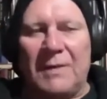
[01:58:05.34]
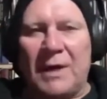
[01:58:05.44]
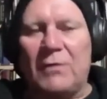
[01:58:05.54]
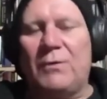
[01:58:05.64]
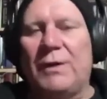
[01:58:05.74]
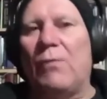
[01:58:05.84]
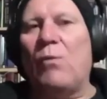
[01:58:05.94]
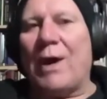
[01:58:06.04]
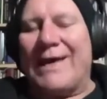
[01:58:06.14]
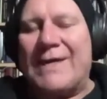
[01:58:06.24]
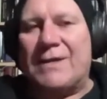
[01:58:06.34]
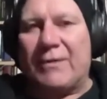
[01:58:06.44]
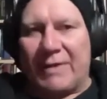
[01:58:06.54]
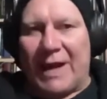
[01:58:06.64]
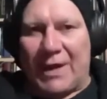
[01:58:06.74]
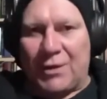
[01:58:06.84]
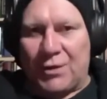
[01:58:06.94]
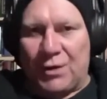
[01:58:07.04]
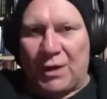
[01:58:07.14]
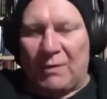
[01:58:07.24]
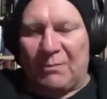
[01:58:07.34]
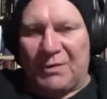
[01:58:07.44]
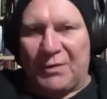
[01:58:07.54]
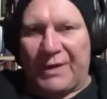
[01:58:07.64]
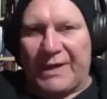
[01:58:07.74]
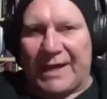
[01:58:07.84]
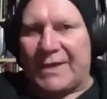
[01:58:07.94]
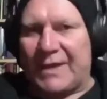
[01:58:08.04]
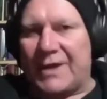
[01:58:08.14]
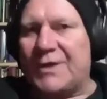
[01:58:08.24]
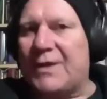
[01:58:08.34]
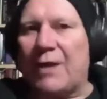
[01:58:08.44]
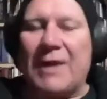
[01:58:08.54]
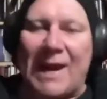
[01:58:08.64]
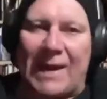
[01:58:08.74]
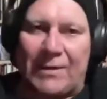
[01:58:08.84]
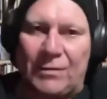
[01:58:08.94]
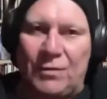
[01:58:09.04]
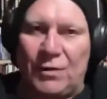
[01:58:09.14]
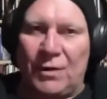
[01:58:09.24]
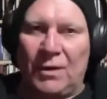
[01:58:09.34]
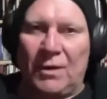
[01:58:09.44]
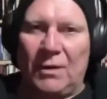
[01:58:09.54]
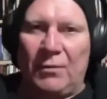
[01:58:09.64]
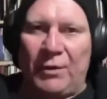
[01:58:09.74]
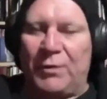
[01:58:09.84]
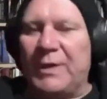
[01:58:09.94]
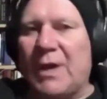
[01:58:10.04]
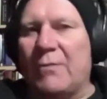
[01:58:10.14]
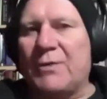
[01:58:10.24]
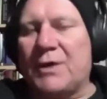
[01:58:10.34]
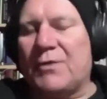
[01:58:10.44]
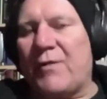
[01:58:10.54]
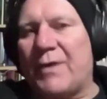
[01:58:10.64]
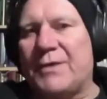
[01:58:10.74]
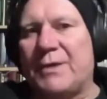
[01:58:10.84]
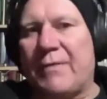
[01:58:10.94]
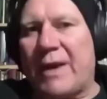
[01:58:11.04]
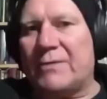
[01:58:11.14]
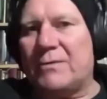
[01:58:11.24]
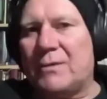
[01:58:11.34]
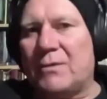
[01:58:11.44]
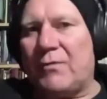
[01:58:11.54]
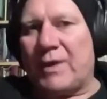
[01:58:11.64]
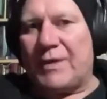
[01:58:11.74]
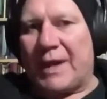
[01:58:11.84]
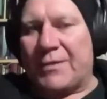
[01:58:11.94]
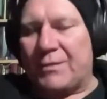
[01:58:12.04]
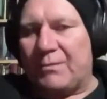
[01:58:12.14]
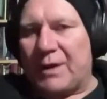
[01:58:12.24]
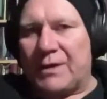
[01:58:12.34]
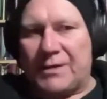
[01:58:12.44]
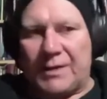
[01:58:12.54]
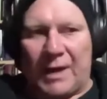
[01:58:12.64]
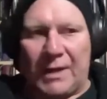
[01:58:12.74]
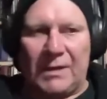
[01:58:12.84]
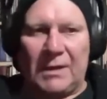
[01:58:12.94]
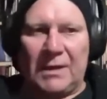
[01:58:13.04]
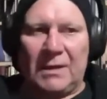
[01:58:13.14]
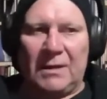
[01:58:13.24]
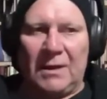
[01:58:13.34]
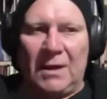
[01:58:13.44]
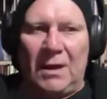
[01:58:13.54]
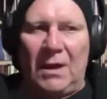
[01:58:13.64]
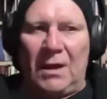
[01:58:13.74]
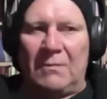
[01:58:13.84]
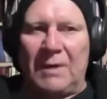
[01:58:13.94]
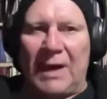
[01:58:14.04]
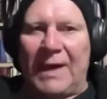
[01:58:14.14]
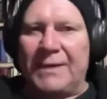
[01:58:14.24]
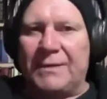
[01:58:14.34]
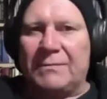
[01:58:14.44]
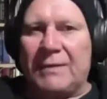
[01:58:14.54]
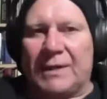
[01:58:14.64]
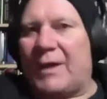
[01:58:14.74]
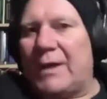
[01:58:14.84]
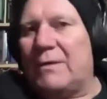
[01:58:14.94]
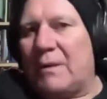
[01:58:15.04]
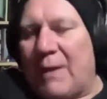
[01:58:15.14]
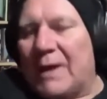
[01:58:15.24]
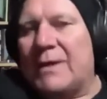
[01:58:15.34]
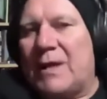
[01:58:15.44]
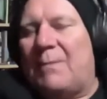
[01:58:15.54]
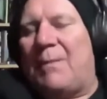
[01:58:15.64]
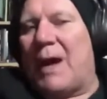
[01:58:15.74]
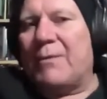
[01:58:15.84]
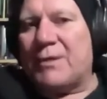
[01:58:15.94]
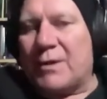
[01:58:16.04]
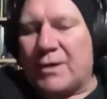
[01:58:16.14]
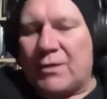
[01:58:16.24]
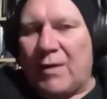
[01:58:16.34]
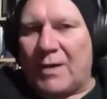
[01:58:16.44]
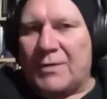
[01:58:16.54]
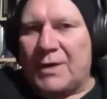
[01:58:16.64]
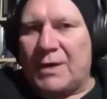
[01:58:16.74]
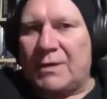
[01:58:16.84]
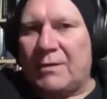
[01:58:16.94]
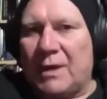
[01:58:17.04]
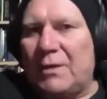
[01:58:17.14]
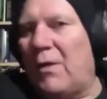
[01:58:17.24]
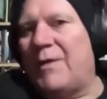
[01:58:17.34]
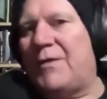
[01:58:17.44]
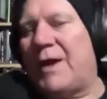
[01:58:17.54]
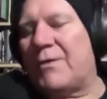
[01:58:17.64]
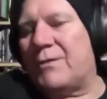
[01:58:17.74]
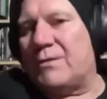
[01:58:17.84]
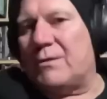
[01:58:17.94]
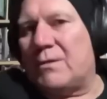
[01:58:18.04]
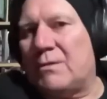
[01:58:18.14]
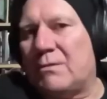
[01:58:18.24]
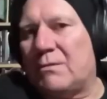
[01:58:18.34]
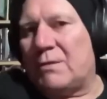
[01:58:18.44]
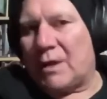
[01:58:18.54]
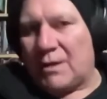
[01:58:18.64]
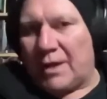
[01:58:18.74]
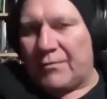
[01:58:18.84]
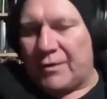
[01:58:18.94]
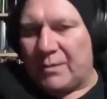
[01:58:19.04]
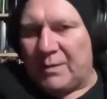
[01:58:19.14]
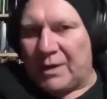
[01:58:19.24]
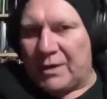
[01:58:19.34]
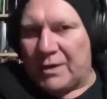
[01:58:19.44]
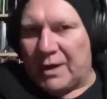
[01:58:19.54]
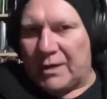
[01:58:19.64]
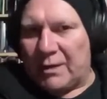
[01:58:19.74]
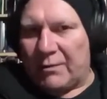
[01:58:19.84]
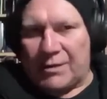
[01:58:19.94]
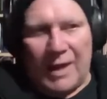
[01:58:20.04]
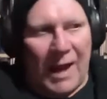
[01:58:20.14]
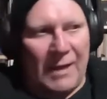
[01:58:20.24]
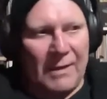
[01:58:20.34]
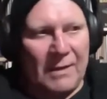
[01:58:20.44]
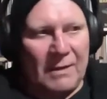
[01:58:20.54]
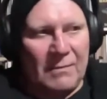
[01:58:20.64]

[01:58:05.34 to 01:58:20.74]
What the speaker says: What is the relationship between, let's say, Stonehenge, which we know was constructed around 3000 BC, and let's say Gobekli Tepe was constructed in 9600 BC. So what's that?